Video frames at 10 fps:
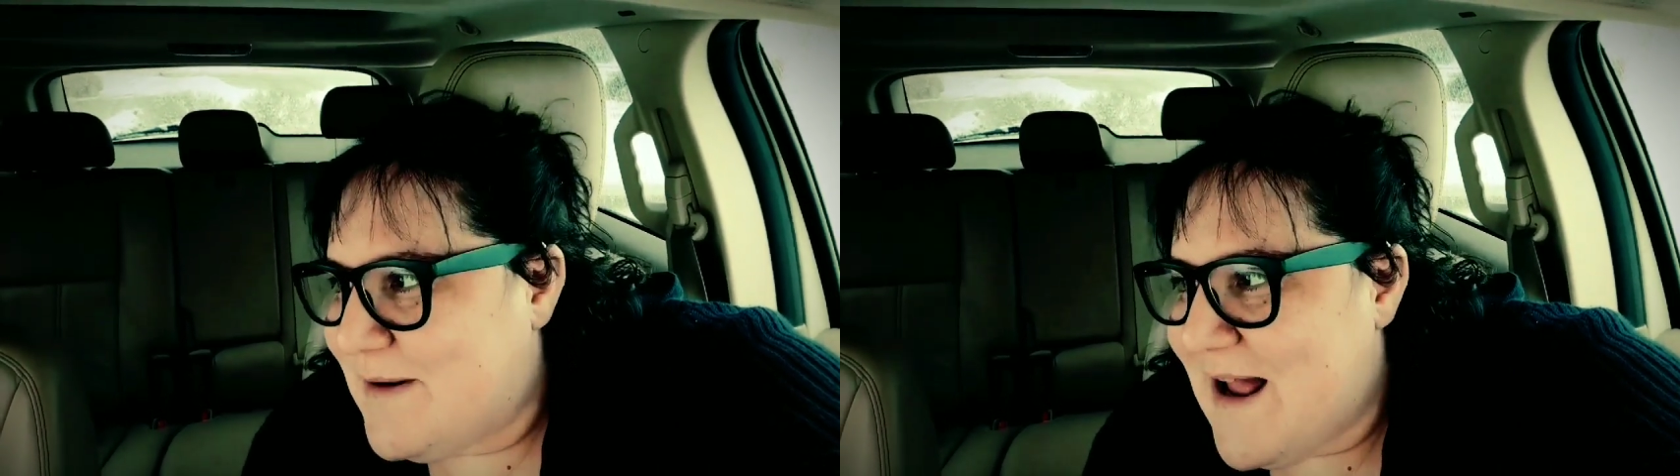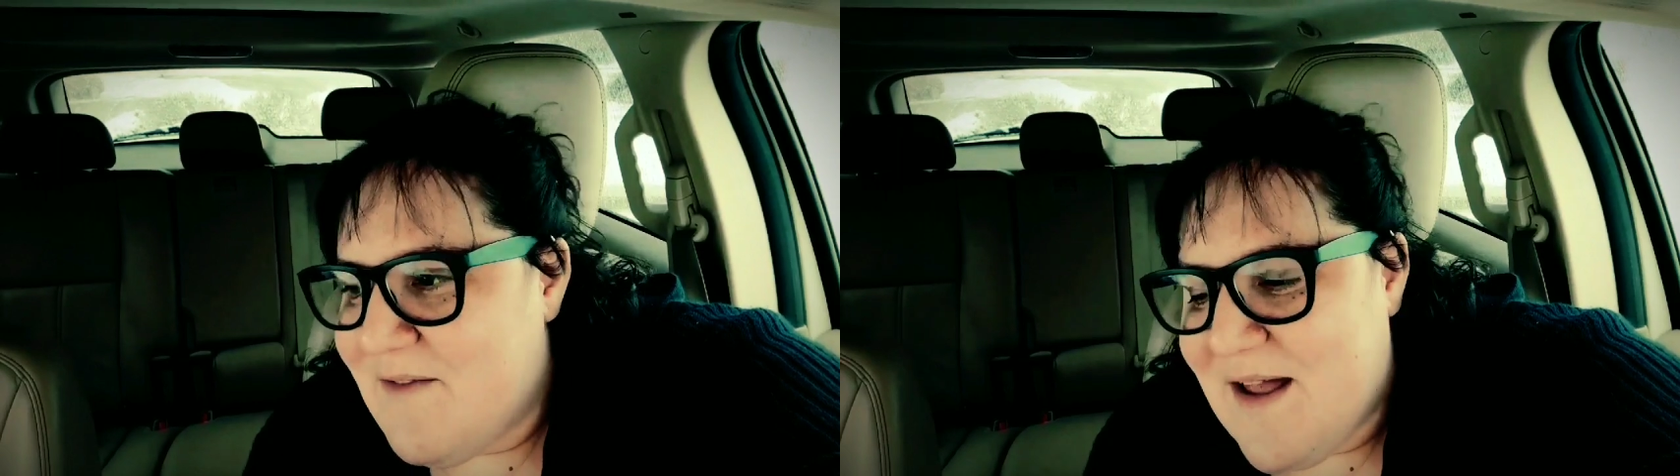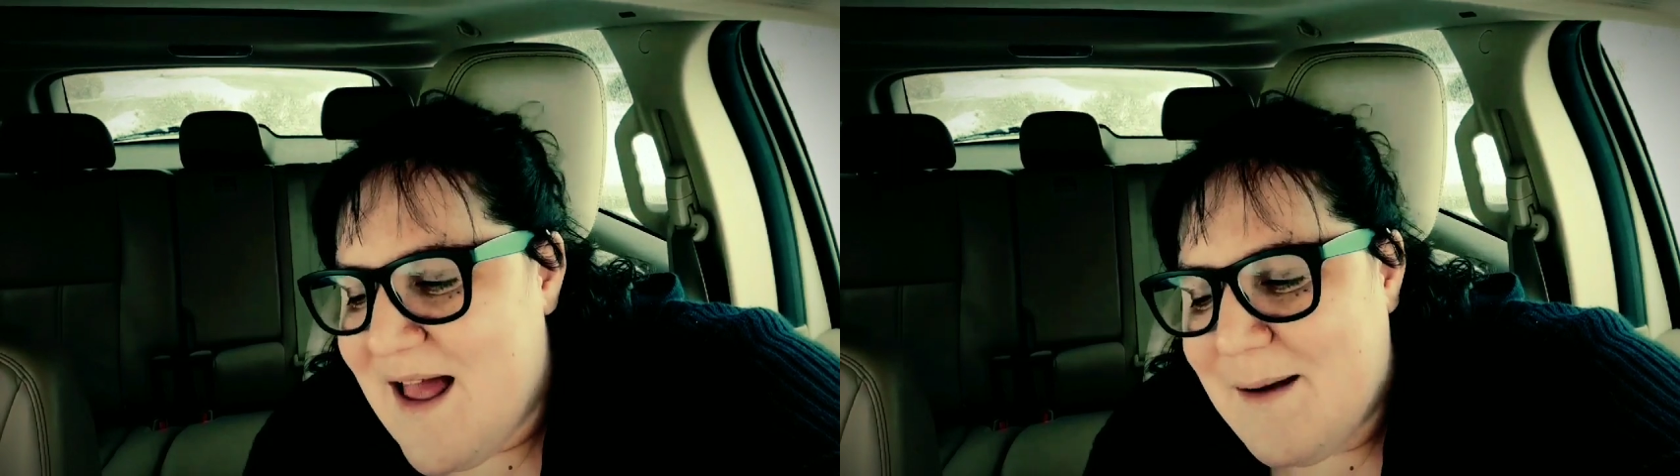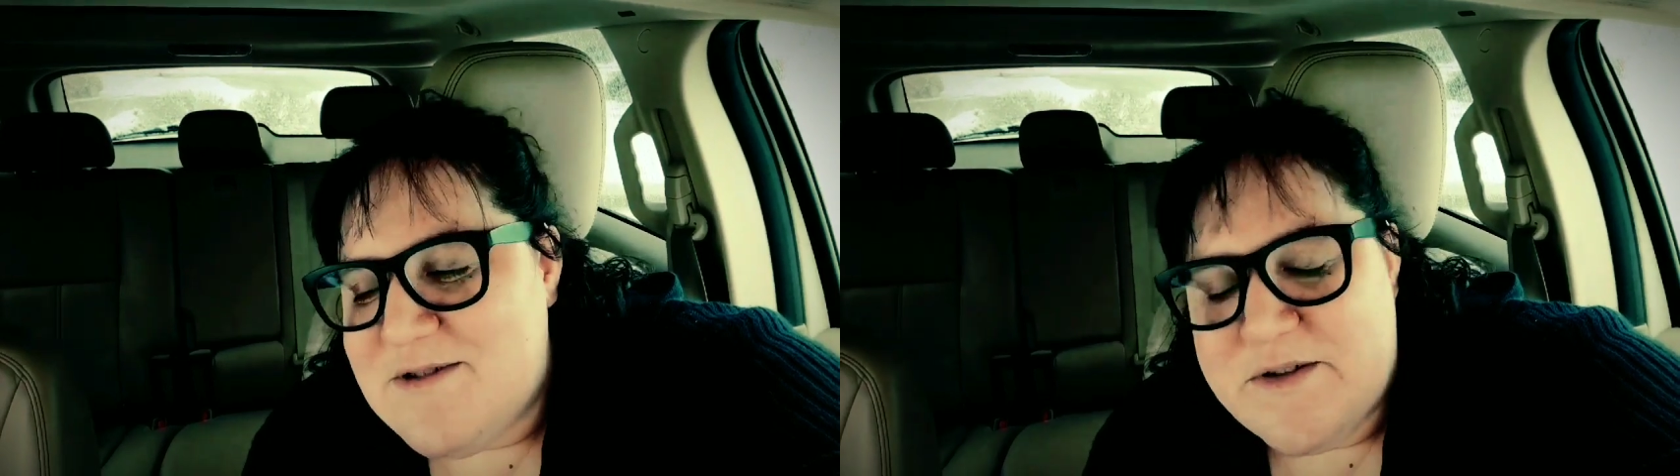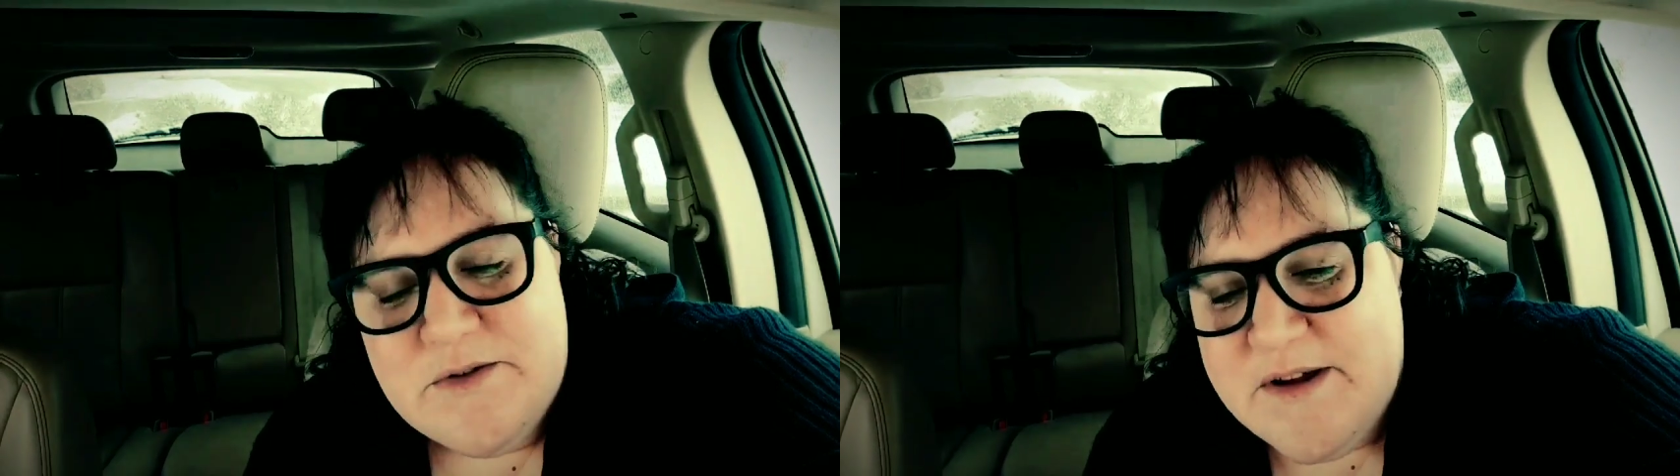but having
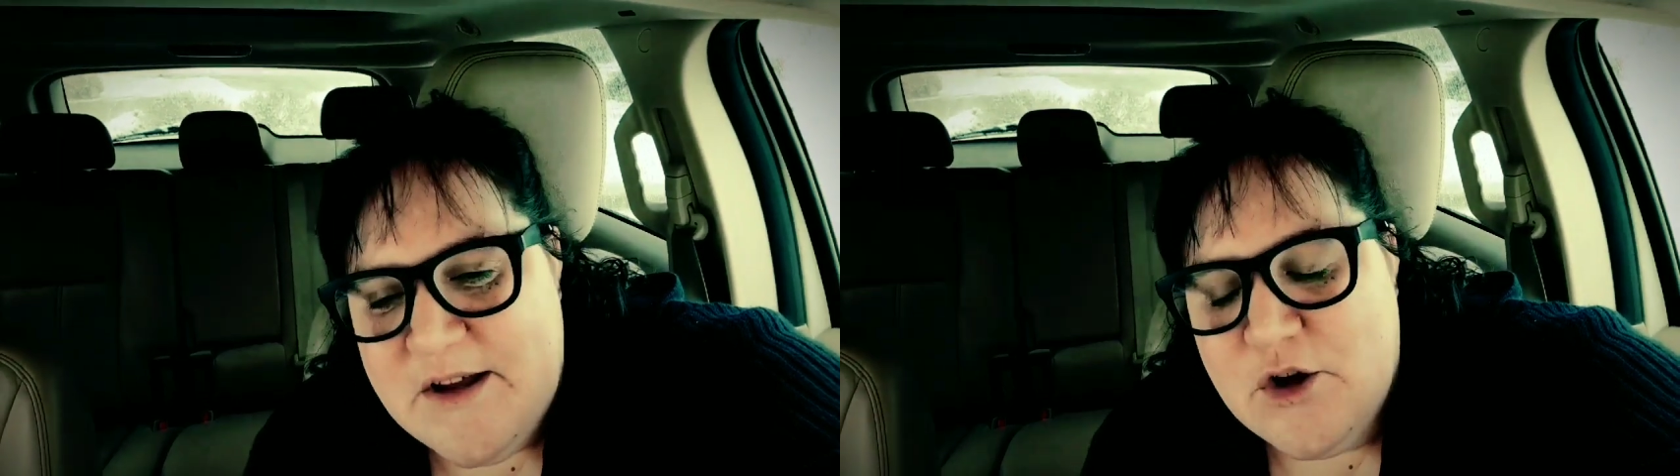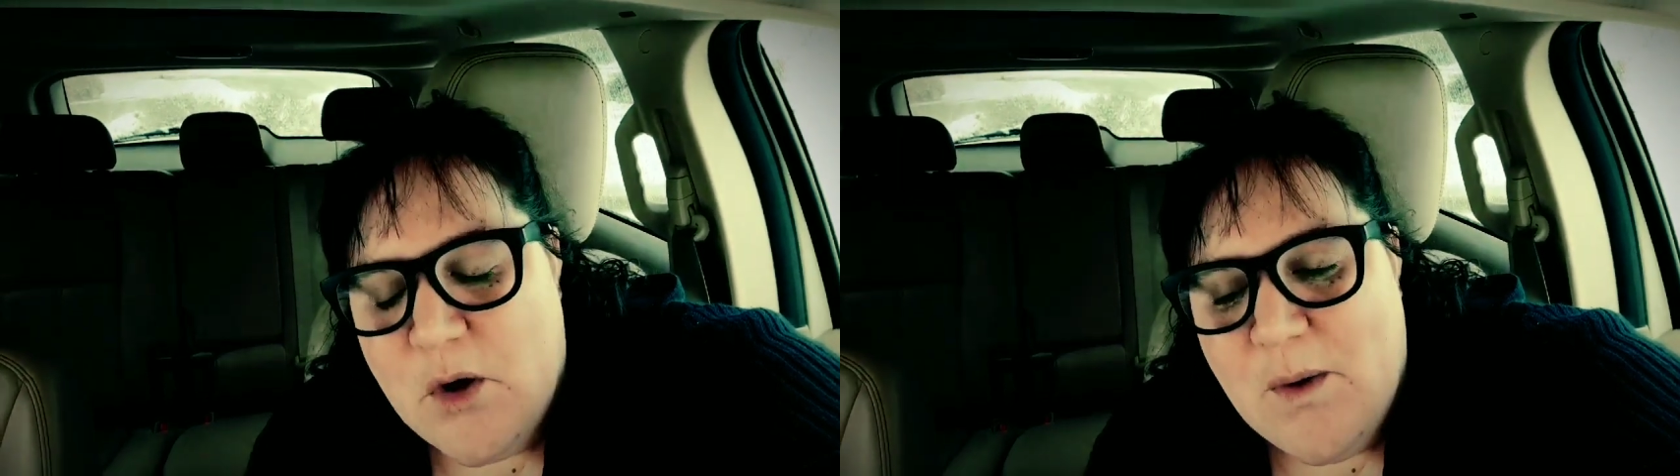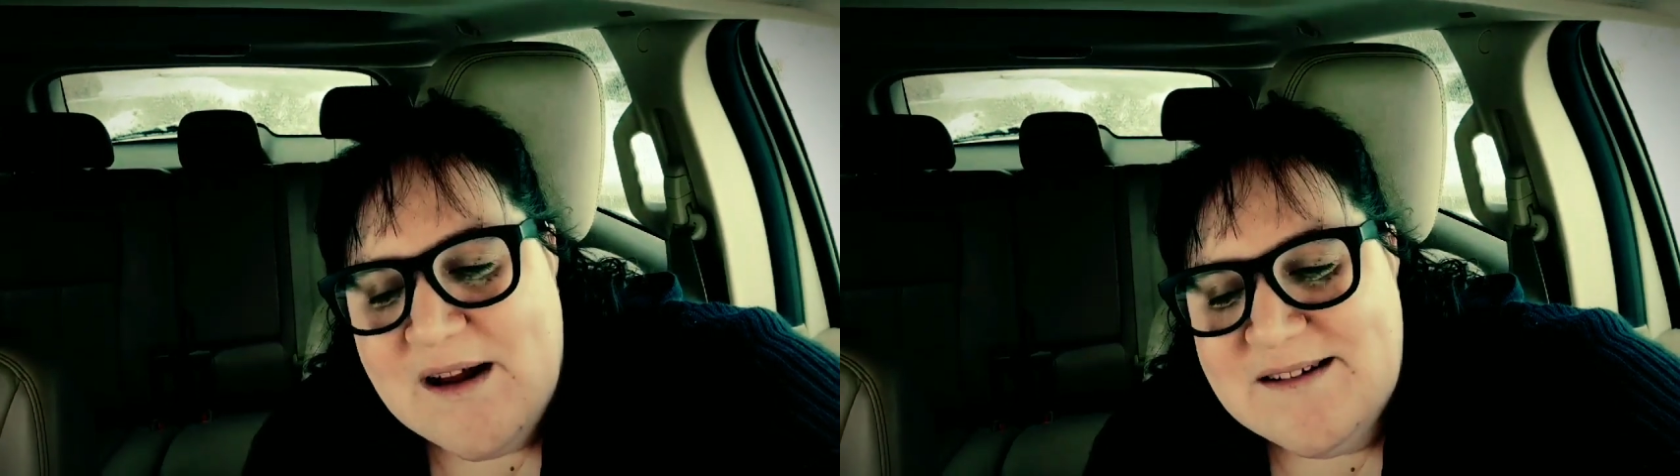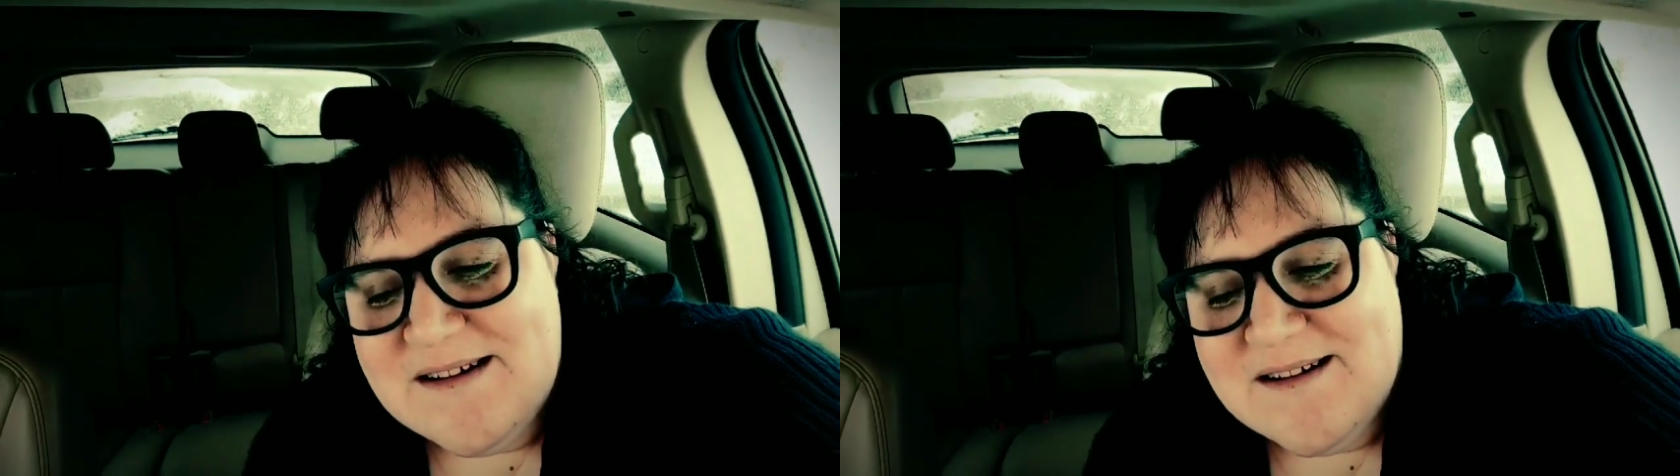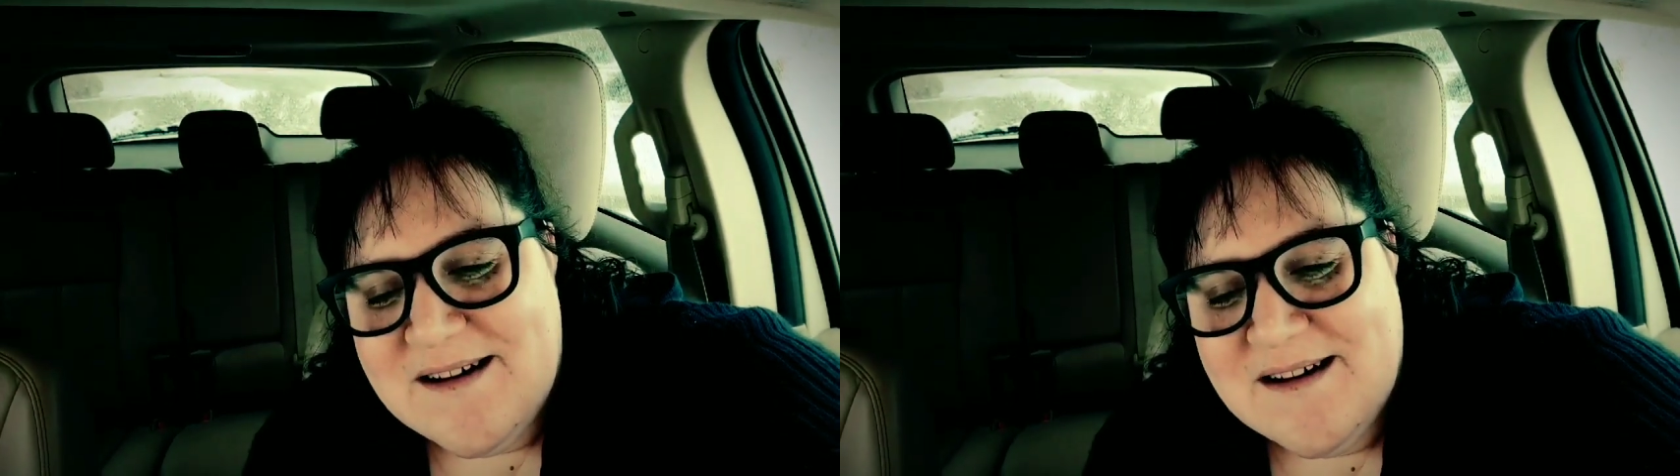absolutely no
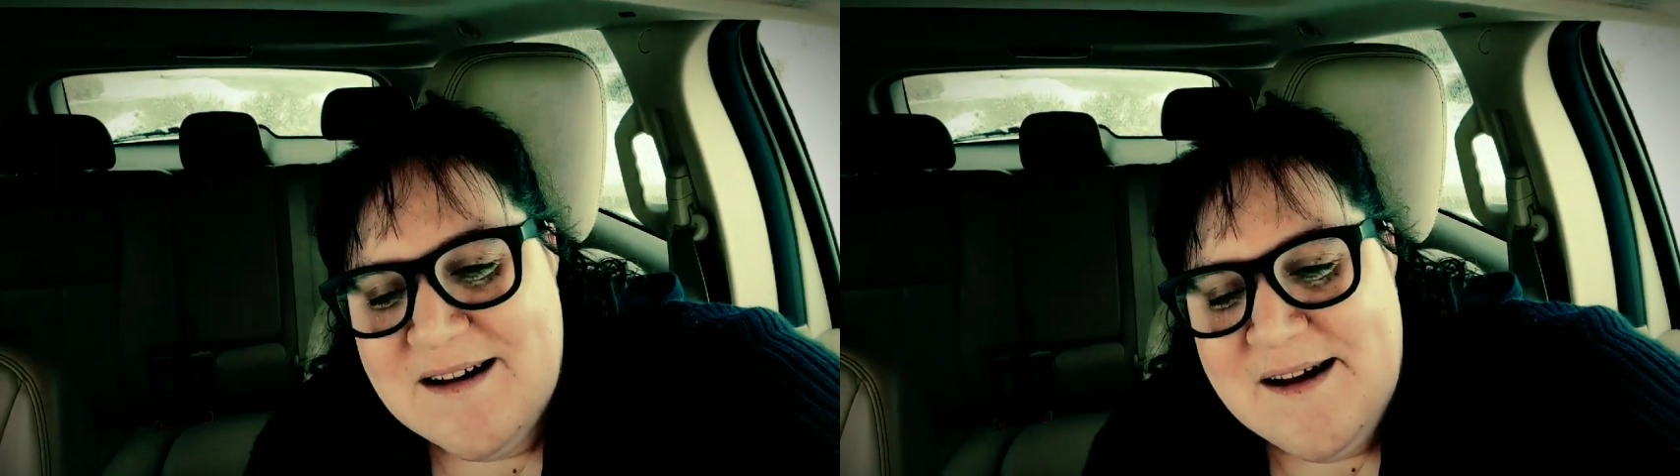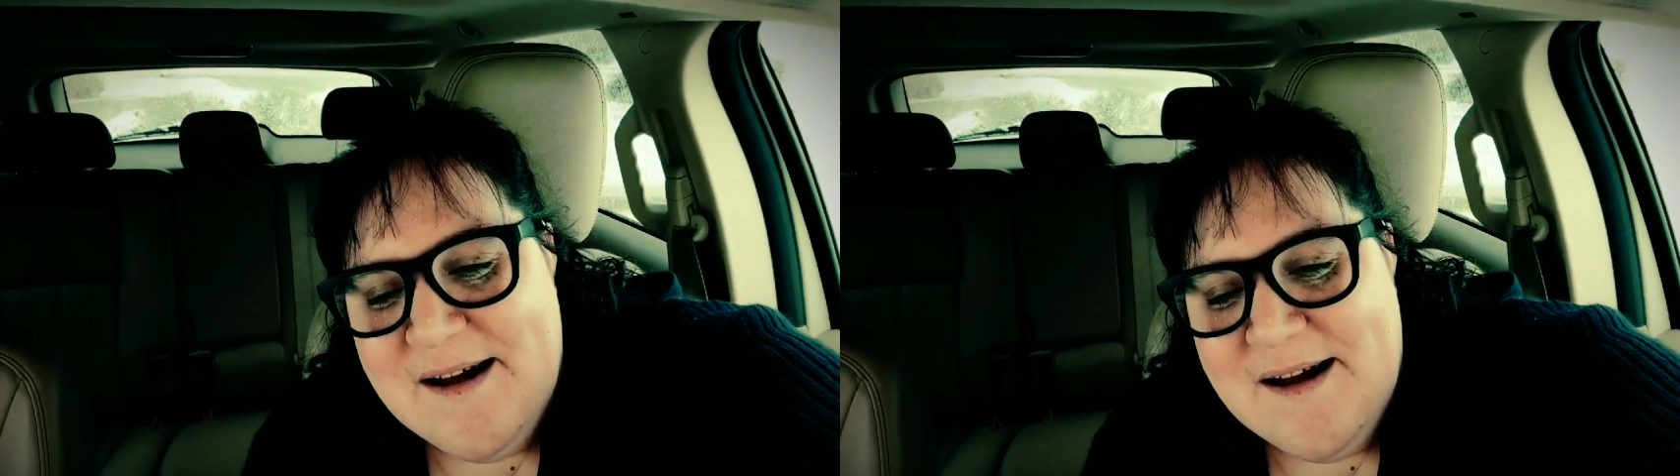idea